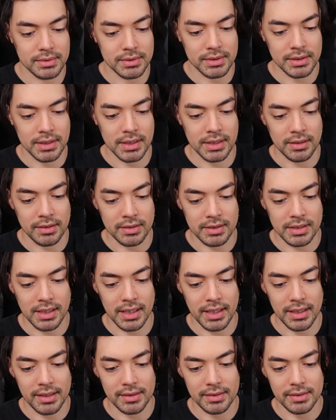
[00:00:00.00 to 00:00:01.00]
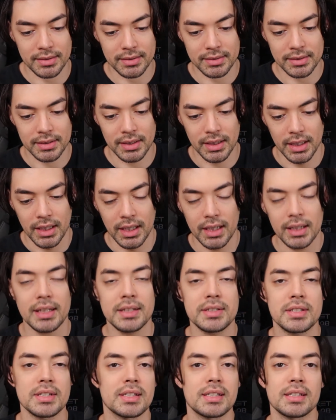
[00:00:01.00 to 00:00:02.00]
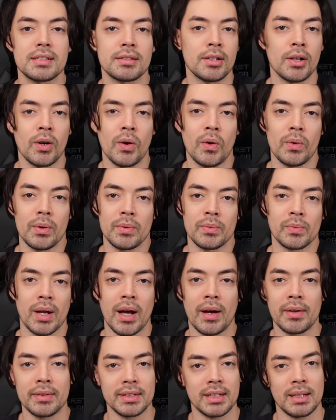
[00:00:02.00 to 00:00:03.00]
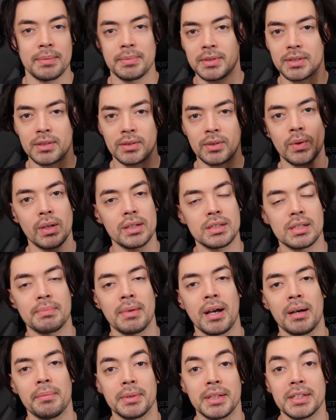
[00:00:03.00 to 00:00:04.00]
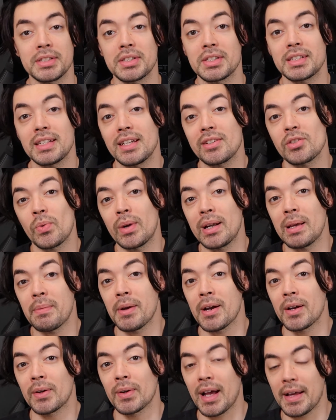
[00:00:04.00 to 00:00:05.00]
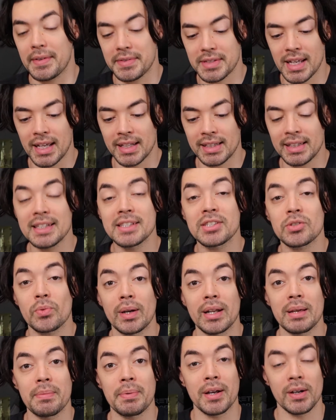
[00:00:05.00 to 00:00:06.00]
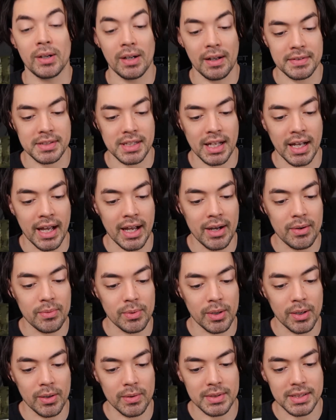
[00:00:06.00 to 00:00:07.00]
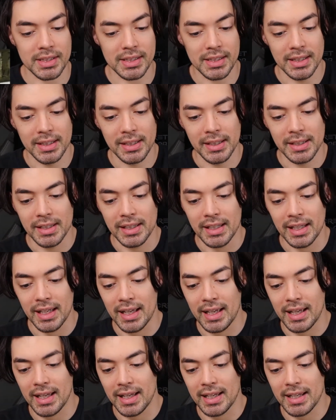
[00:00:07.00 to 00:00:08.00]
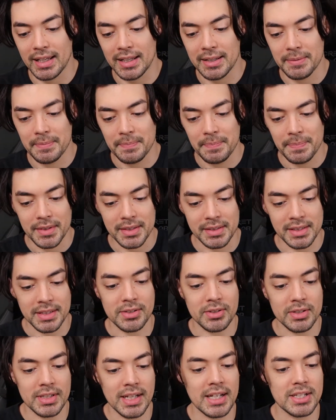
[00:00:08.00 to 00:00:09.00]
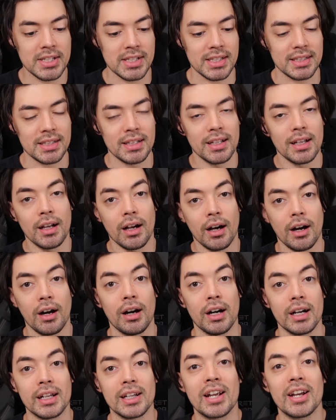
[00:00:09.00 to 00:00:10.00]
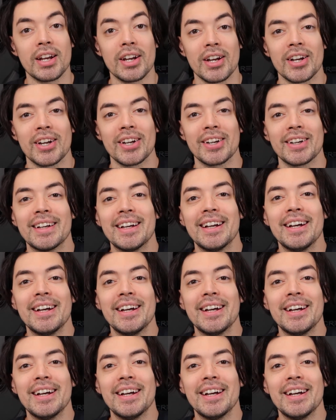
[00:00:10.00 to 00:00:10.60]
It looks like, let's just go and round it up to a crazy amount, but let's just say 20 paragraphs, at least 20 paragraphs. I wrote a dissertation on her